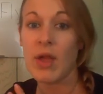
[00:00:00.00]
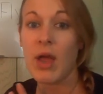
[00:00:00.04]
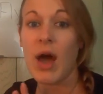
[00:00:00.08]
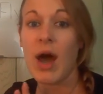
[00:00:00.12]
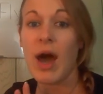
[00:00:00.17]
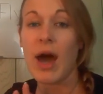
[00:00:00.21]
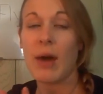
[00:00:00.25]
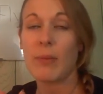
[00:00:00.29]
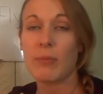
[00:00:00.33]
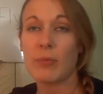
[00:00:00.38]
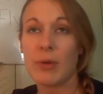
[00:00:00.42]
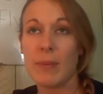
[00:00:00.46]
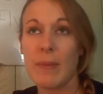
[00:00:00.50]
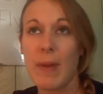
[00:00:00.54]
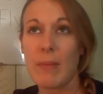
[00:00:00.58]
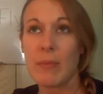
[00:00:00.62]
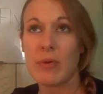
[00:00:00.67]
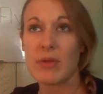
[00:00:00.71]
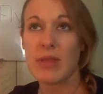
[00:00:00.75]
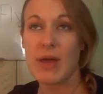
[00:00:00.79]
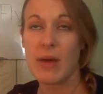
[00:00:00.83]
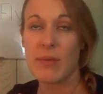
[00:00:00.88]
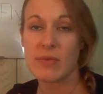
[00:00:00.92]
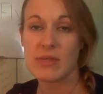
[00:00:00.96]
Remember,
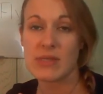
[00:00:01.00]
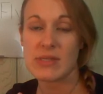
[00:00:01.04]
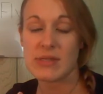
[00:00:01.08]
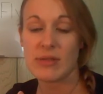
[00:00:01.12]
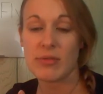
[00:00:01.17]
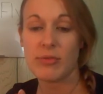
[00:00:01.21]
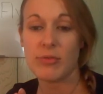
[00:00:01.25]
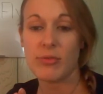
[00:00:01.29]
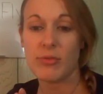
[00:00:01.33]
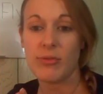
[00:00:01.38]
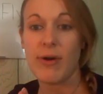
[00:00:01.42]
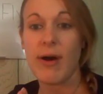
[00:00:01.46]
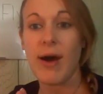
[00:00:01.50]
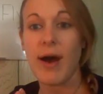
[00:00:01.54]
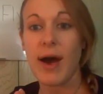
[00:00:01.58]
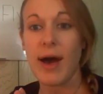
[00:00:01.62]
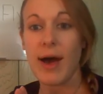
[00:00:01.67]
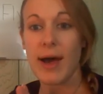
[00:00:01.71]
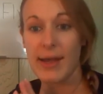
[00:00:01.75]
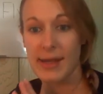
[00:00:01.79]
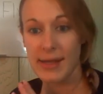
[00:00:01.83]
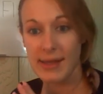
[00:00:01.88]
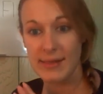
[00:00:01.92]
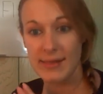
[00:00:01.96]
that was the
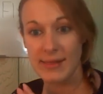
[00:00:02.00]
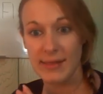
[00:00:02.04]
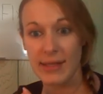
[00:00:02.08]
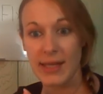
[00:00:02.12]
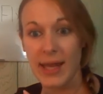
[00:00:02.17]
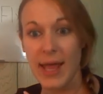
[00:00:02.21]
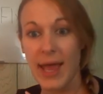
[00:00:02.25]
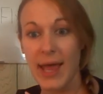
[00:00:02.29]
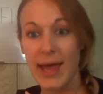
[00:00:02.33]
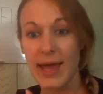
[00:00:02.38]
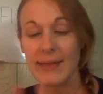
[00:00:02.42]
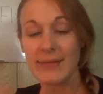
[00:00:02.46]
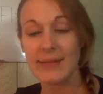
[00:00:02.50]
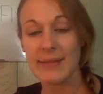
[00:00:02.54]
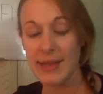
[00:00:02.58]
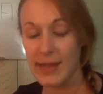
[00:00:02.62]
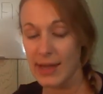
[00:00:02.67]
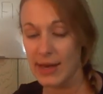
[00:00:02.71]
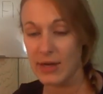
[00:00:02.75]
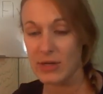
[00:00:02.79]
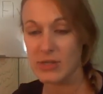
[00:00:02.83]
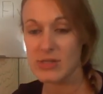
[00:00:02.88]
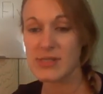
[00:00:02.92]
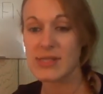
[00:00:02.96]
fly that had the
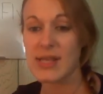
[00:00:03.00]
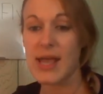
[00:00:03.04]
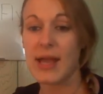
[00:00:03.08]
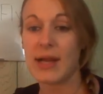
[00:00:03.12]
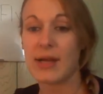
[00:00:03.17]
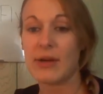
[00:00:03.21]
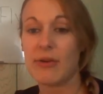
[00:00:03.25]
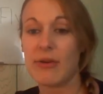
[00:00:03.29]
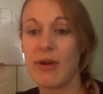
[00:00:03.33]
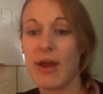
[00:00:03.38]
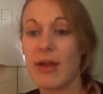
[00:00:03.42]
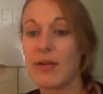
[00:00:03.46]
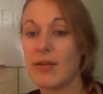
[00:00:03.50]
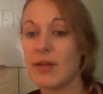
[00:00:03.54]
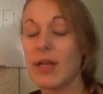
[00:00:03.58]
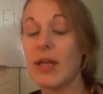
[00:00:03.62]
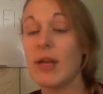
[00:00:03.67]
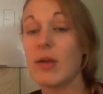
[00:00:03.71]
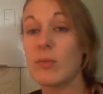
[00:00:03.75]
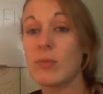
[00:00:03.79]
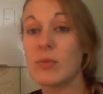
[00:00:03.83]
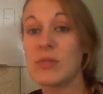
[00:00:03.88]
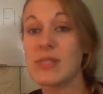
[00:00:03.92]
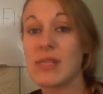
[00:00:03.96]
air sac around it
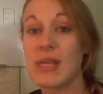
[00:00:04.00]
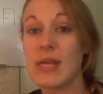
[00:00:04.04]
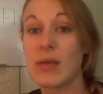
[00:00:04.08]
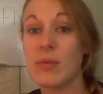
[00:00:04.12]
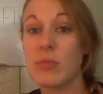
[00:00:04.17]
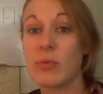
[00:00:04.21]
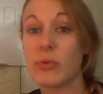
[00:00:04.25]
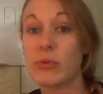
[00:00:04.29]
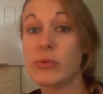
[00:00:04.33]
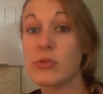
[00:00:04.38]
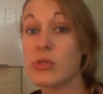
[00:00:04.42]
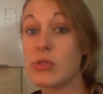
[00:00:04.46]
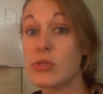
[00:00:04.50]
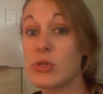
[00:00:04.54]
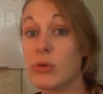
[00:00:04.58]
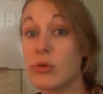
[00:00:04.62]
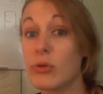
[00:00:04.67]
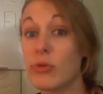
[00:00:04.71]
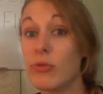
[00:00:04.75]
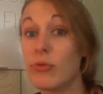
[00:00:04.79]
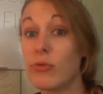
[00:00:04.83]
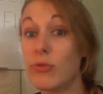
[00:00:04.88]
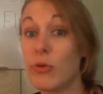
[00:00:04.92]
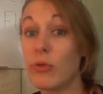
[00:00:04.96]
and was able
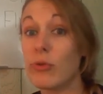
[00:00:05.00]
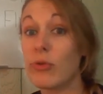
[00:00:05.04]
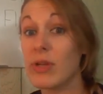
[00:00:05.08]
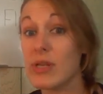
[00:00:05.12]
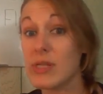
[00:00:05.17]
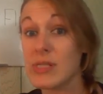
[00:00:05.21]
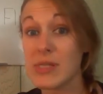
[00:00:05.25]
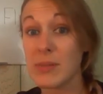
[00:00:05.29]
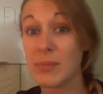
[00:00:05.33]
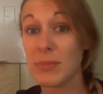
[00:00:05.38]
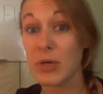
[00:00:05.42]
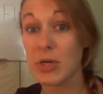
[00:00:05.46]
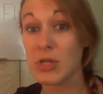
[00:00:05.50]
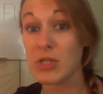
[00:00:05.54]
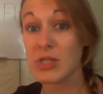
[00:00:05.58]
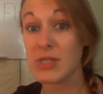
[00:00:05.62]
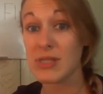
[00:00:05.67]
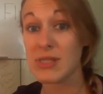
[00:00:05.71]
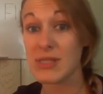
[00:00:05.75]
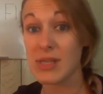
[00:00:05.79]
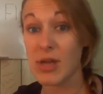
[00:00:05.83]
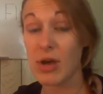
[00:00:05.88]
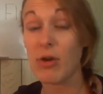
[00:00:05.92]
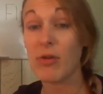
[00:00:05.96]
to fully submerge
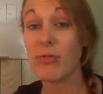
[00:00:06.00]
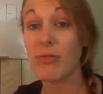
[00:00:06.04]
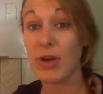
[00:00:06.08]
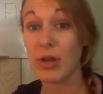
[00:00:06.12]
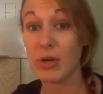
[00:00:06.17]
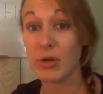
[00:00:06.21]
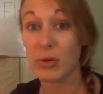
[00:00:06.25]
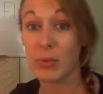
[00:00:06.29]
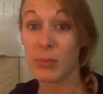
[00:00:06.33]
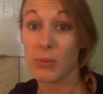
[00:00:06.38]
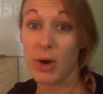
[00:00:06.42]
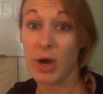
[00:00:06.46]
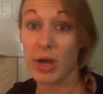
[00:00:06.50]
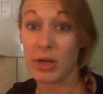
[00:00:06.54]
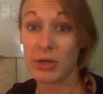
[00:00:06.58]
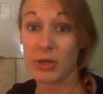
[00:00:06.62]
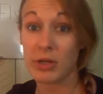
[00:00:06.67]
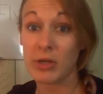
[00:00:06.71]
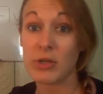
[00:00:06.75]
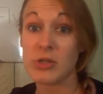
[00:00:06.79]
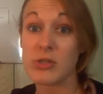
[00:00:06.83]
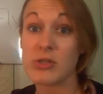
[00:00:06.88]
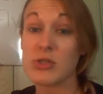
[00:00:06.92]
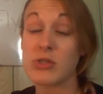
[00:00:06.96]
itself
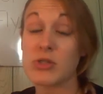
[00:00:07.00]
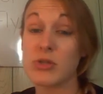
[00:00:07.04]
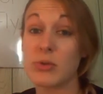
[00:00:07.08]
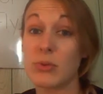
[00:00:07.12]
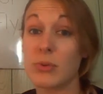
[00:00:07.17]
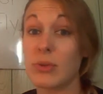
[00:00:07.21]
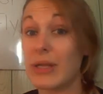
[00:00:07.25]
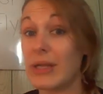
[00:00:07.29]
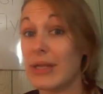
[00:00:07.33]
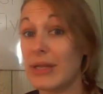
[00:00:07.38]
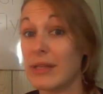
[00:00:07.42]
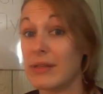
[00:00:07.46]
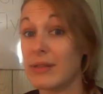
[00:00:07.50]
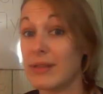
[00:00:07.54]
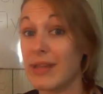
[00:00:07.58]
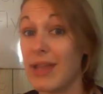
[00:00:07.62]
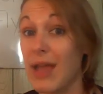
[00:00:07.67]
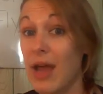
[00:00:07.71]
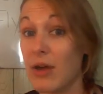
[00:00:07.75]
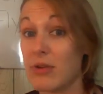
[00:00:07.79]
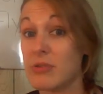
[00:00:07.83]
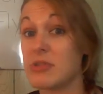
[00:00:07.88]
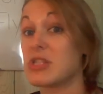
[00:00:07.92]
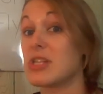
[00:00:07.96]
underwater to eat the
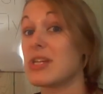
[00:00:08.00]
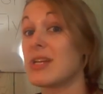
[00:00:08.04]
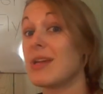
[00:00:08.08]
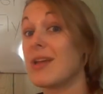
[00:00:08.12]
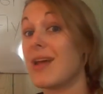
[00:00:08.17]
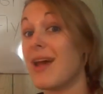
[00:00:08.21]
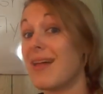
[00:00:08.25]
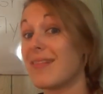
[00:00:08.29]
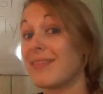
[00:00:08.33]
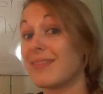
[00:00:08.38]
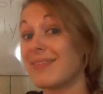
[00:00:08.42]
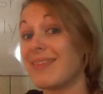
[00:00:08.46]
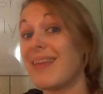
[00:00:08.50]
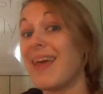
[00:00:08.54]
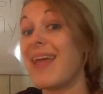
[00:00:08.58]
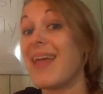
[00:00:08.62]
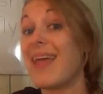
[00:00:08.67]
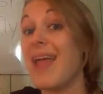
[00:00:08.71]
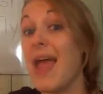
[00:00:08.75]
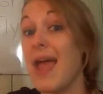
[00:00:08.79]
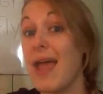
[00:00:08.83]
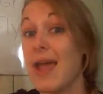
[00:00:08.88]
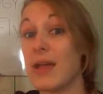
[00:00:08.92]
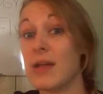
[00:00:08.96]
algae and lay
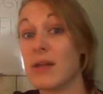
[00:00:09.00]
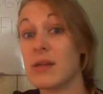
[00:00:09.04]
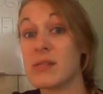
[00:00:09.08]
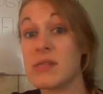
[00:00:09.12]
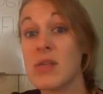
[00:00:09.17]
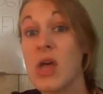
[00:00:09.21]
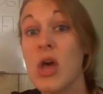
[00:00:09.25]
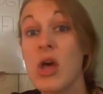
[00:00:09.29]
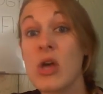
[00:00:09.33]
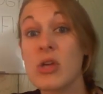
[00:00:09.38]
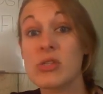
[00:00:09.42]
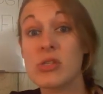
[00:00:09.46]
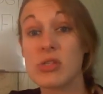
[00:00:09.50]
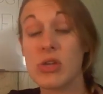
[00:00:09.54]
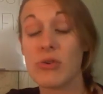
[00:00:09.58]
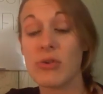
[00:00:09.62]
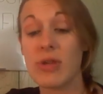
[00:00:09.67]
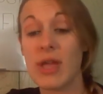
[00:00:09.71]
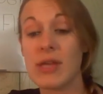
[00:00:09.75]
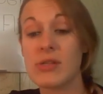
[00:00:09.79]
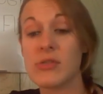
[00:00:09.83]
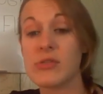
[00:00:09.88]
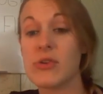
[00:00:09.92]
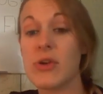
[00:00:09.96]
eggs. So
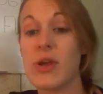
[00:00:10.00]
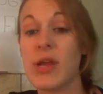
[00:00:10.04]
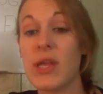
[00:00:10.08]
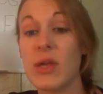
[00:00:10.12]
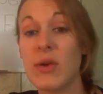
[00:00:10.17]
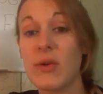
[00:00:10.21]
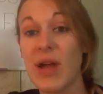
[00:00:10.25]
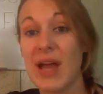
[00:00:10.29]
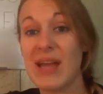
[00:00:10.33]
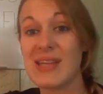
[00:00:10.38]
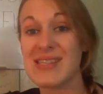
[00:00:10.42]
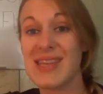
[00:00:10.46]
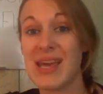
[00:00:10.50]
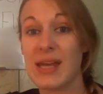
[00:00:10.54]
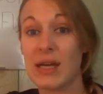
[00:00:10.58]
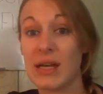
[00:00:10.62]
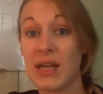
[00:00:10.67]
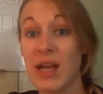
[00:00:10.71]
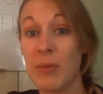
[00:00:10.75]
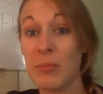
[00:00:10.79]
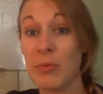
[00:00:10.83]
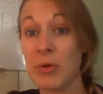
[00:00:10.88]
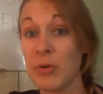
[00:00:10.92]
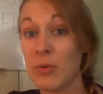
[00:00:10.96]
yesterday you guys had a
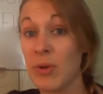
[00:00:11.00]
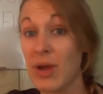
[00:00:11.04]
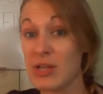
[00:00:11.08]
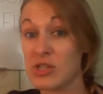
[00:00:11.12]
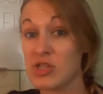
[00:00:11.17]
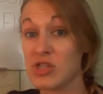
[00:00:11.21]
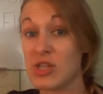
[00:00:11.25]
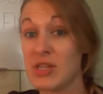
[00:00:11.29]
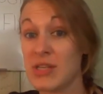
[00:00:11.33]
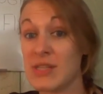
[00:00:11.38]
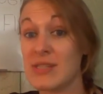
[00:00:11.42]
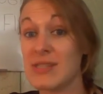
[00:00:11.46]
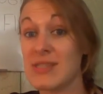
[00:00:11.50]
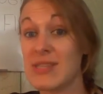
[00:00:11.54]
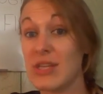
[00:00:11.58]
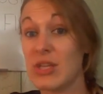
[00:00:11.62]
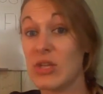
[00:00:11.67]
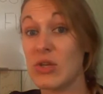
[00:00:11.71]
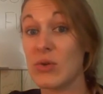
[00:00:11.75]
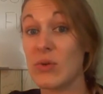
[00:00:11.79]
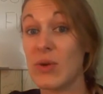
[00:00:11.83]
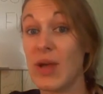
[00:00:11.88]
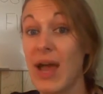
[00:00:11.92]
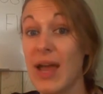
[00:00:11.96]
couple questions that
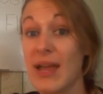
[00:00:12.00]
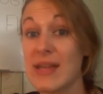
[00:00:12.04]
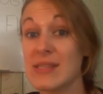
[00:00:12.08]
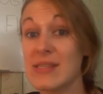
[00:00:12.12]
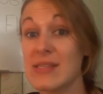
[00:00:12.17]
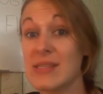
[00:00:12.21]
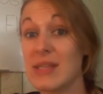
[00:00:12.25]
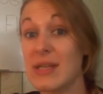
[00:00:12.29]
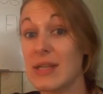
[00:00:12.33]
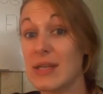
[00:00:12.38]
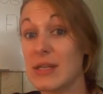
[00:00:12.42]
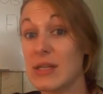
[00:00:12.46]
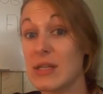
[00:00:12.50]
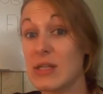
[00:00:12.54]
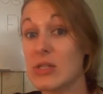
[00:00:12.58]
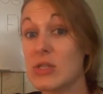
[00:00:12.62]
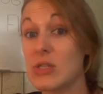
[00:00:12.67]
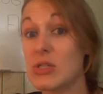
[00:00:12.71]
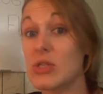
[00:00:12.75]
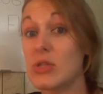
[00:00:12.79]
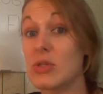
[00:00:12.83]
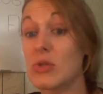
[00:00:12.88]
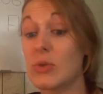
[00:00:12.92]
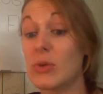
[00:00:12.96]
you guys needed
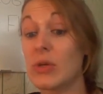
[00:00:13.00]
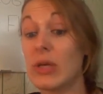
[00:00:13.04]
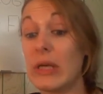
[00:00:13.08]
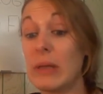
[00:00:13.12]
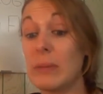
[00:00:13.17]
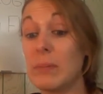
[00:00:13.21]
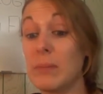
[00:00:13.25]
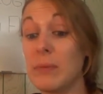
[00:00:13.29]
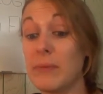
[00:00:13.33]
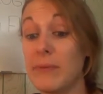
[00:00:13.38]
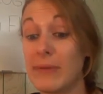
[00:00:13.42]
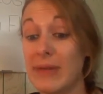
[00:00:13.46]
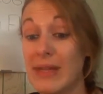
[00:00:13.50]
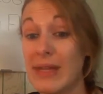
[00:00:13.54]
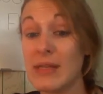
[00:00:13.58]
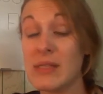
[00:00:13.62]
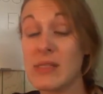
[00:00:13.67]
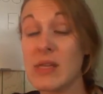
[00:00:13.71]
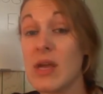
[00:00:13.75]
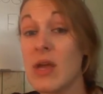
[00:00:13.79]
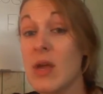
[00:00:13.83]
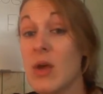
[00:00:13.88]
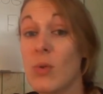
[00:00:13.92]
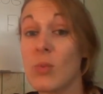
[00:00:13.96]
to complete.
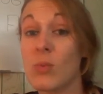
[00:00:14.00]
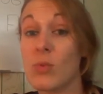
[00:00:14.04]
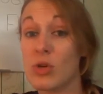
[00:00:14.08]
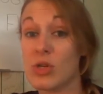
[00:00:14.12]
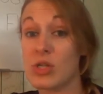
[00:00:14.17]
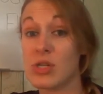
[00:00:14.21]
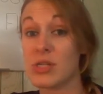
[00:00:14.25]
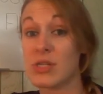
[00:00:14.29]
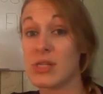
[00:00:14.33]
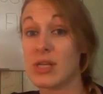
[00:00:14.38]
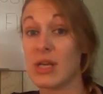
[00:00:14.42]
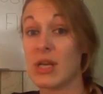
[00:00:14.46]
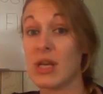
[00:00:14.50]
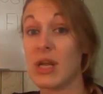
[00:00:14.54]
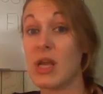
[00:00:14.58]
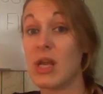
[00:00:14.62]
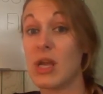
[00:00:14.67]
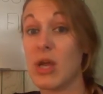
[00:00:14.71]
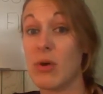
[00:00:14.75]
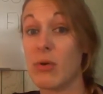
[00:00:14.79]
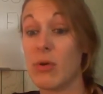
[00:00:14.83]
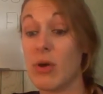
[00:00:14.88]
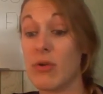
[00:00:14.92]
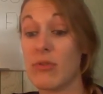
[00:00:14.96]
We're just going to
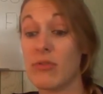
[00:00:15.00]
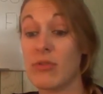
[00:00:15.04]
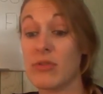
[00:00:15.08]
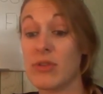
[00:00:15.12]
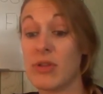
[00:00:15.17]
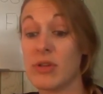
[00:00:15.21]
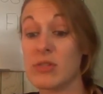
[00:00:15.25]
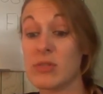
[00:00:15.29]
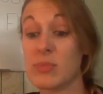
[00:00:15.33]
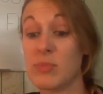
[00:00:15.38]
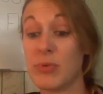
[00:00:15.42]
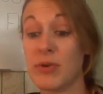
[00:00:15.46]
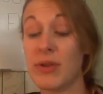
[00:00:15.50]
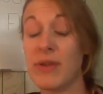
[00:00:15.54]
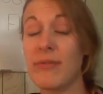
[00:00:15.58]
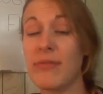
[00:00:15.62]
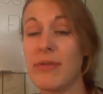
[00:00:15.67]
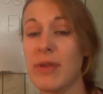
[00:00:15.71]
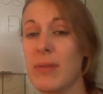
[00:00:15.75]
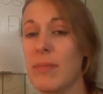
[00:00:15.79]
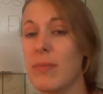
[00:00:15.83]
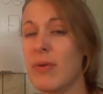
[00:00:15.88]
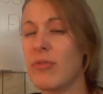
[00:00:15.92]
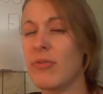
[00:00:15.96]
go over those
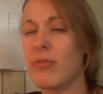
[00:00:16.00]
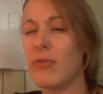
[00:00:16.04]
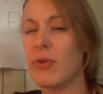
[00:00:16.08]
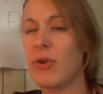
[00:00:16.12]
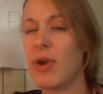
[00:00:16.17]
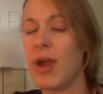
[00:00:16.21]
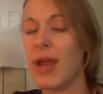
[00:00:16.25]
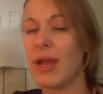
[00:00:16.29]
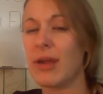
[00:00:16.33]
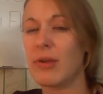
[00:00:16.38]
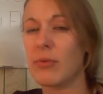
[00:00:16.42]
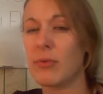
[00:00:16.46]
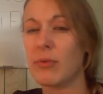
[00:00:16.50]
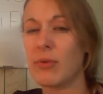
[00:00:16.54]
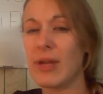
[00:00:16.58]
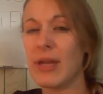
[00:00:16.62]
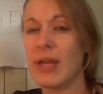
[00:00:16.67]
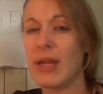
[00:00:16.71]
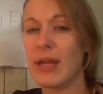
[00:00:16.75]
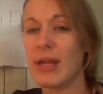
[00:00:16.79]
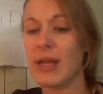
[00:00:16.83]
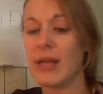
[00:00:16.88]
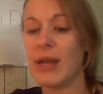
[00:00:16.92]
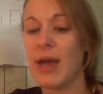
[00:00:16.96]
briefly before I
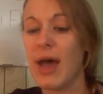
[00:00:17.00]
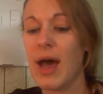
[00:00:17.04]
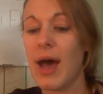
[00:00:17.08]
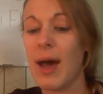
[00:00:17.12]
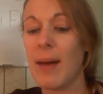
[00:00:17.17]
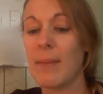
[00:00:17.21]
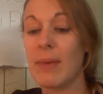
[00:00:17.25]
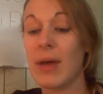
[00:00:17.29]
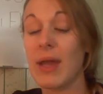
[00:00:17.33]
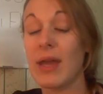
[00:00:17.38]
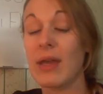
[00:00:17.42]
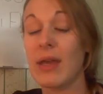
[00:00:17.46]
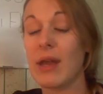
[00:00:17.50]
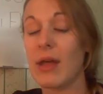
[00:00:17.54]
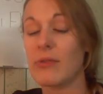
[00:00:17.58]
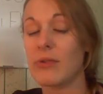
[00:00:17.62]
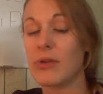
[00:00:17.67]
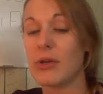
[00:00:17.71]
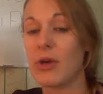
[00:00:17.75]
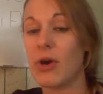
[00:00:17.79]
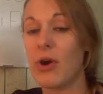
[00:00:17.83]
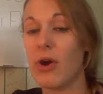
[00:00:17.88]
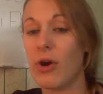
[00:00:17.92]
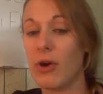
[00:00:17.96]
read
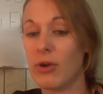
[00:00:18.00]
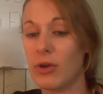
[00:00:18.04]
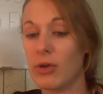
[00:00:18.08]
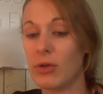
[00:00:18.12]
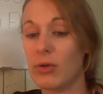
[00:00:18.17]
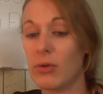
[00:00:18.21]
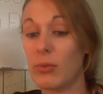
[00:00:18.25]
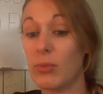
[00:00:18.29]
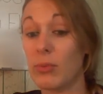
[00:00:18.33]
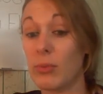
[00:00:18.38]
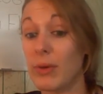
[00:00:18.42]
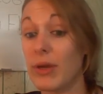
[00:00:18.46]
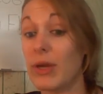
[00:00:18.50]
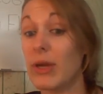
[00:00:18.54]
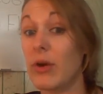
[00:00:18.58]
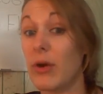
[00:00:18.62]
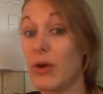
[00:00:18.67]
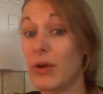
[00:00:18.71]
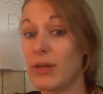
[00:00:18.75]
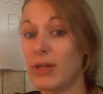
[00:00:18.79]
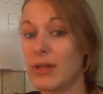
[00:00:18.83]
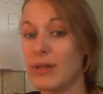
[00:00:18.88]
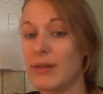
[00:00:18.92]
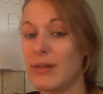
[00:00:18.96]
another article
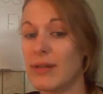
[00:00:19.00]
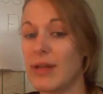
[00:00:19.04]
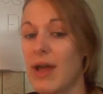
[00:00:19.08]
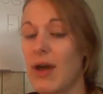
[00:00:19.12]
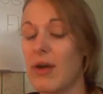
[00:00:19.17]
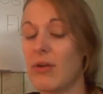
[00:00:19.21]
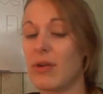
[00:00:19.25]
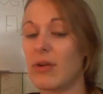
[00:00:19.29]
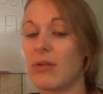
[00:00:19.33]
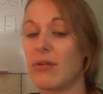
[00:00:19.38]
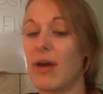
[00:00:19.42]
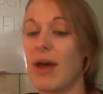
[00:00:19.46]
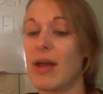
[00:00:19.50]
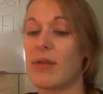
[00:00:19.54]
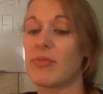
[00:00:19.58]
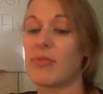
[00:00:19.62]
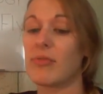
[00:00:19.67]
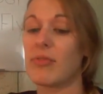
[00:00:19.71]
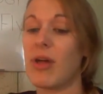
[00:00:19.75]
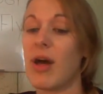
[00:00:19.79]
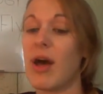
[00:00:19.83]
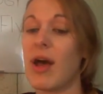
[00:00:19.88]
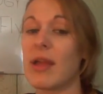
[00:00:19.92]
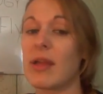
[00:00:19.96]
regarding the alkali
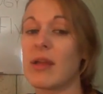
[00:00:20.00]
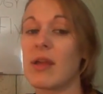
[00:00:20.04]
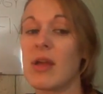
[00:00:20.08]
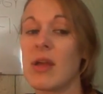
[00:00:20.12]
fly.